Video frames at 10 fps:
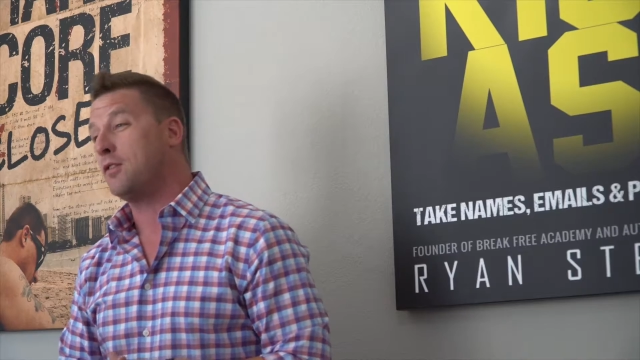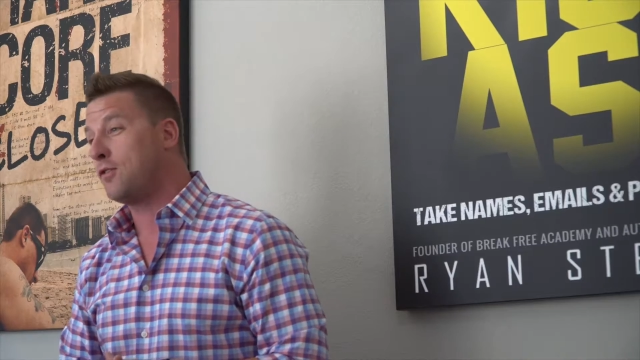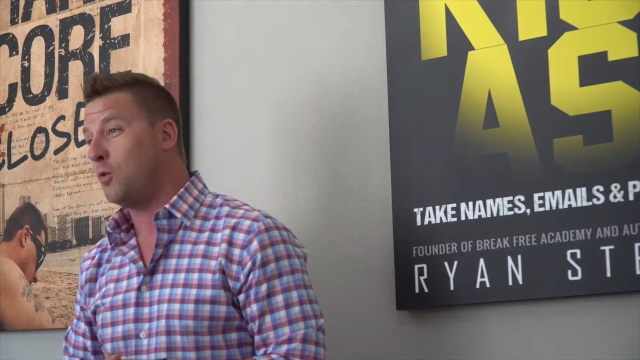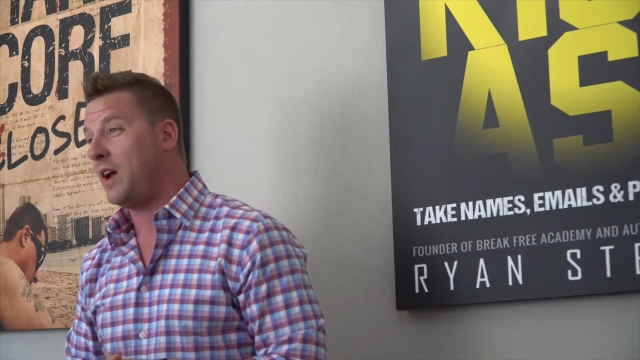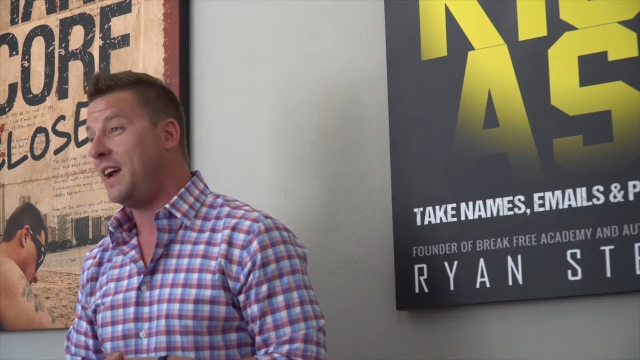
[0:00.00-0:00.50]
books
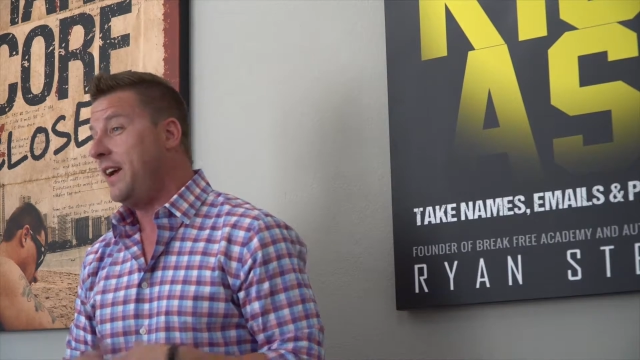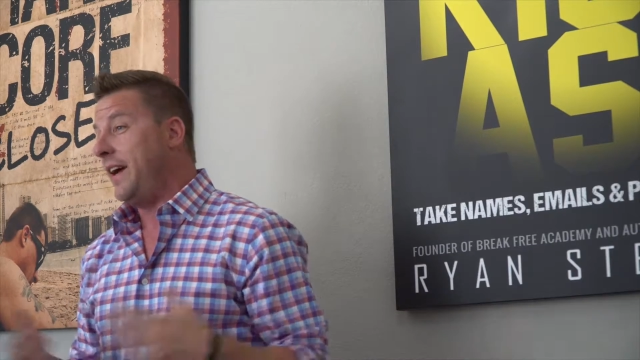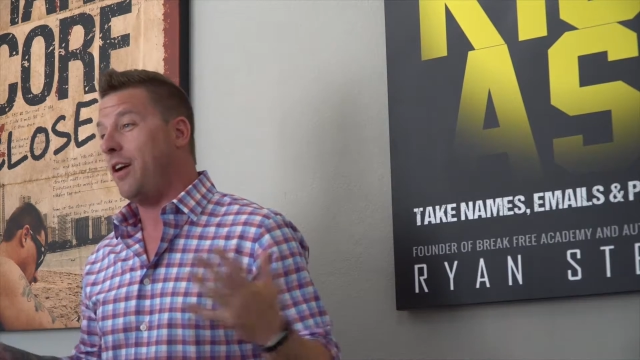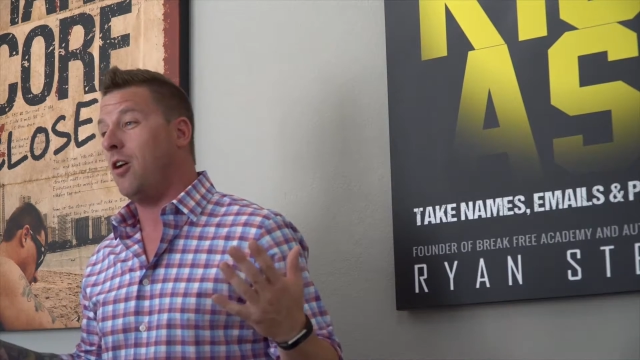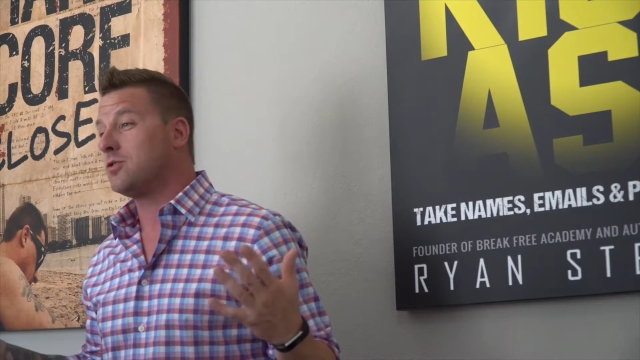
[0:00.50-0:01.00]
away
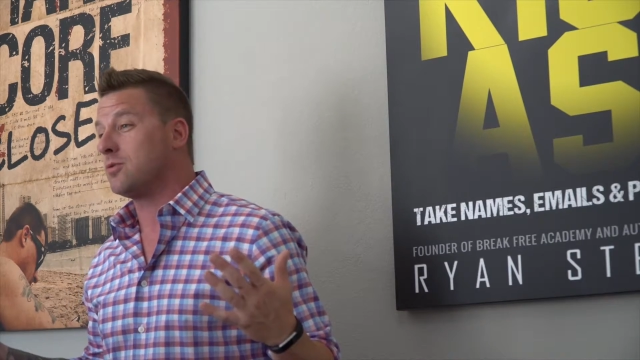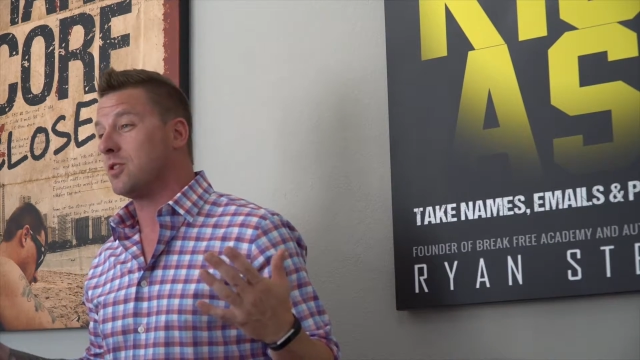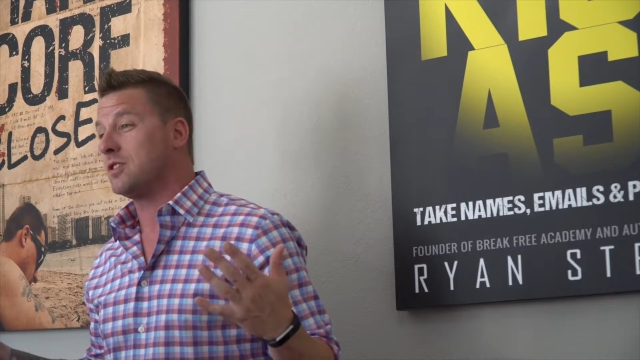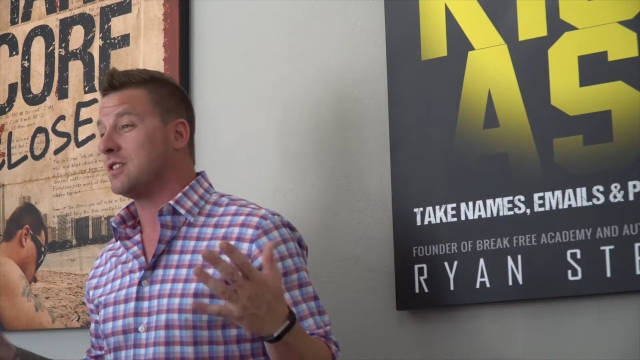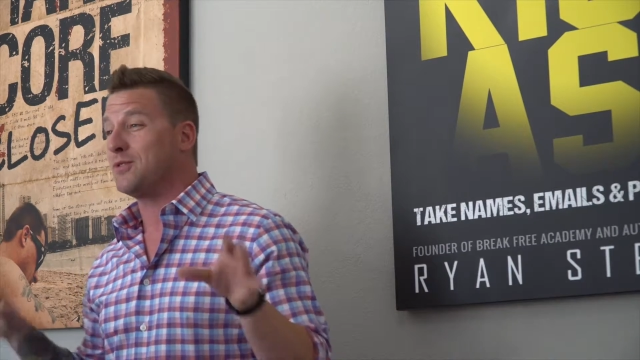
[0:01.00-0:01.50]
and all
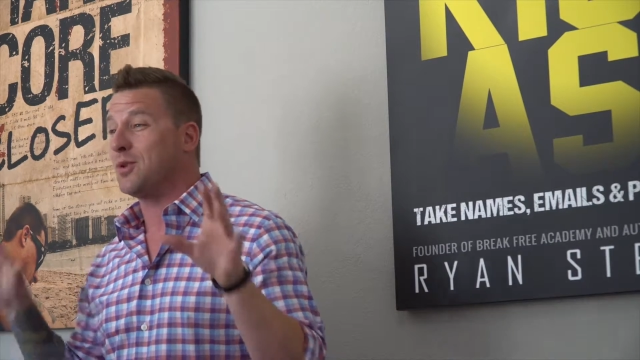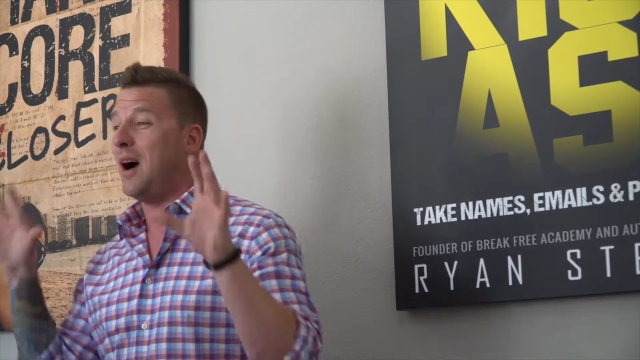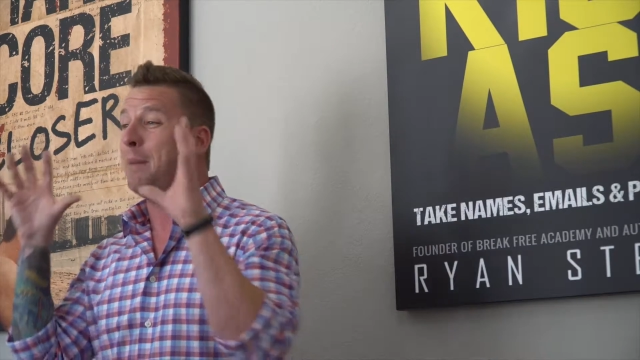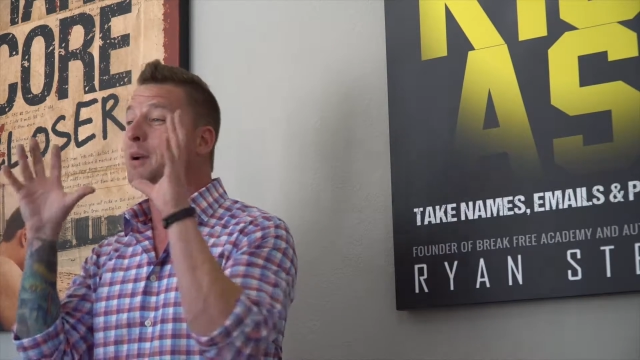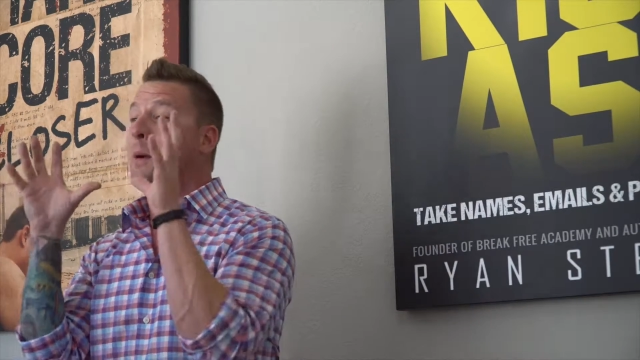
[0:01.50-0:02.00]
sorts of stuff. So
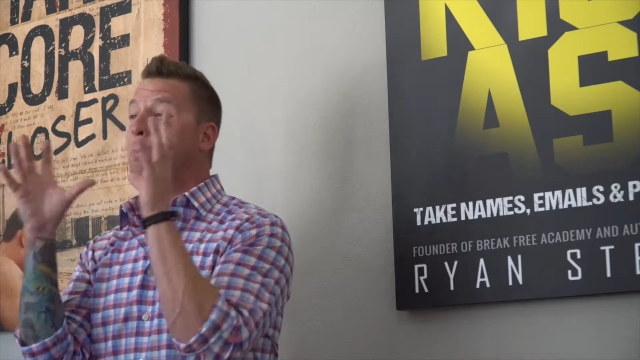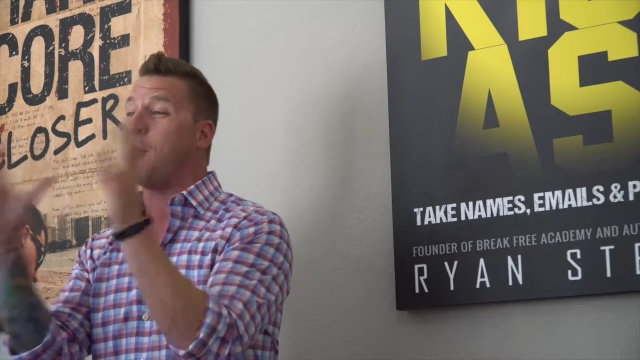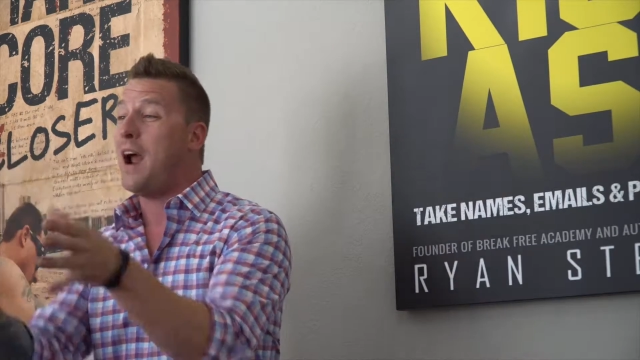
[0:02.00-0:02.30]
I'm going to